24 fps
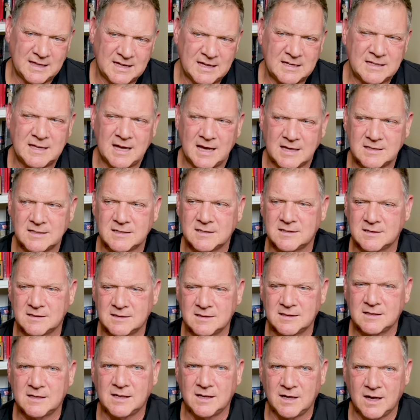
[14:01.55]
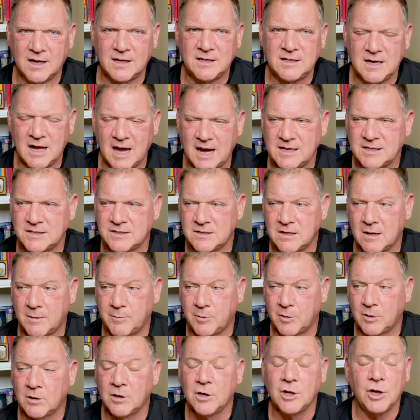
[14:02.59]
I think that's a nice
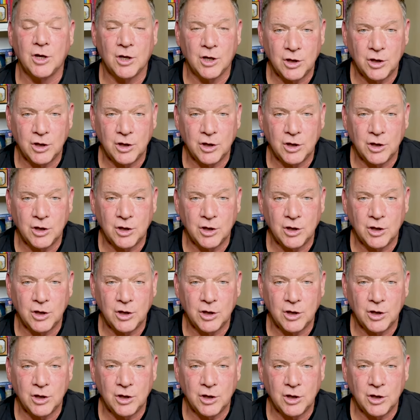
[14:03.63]
number.